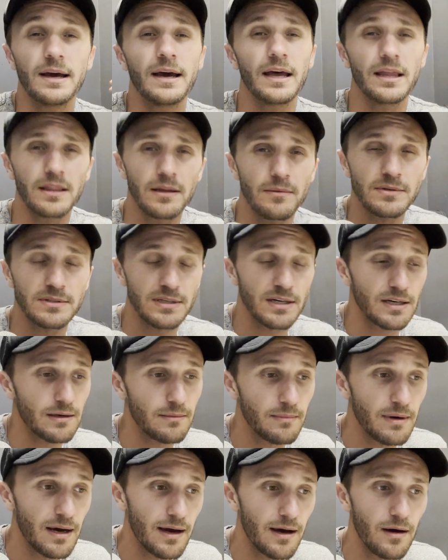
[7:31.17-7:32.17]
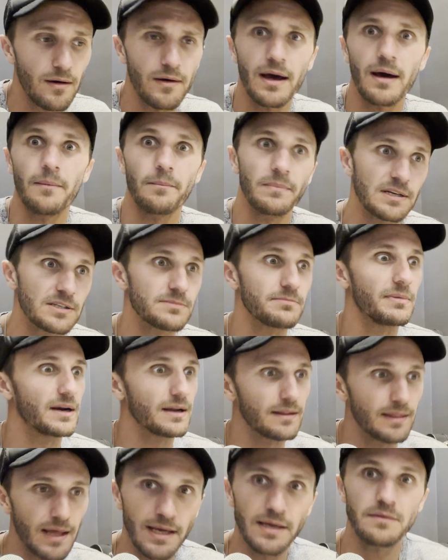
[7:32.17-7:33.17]
and they were talking about how much money
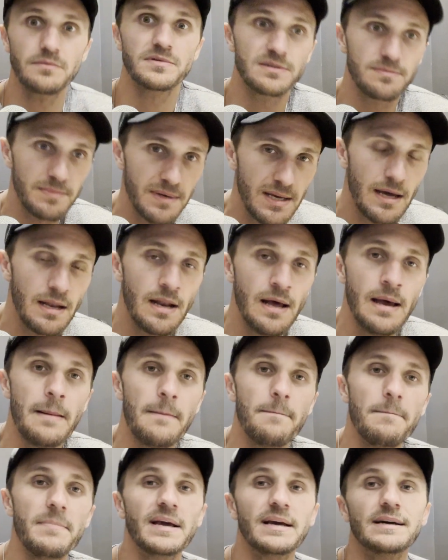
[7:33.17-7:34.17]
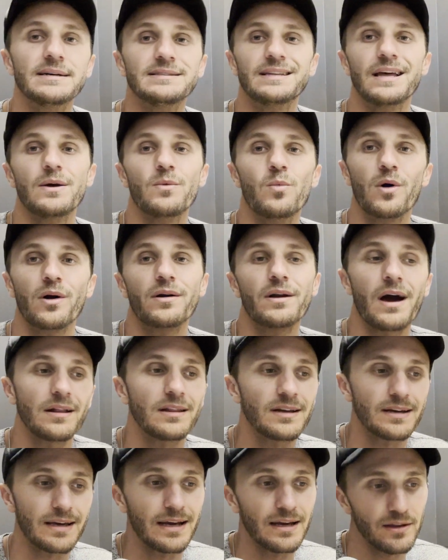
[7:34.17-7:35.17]
they have spent because they were not
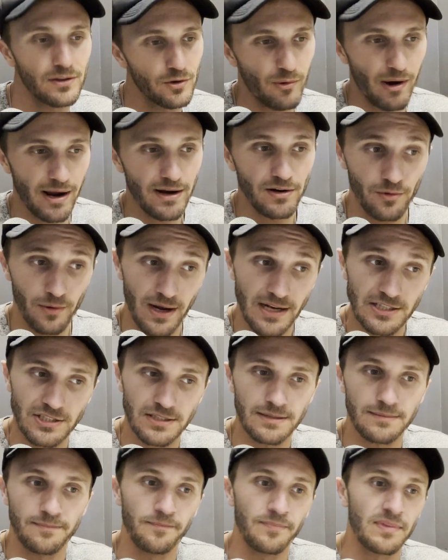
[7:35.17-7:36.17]
looking in the right direction.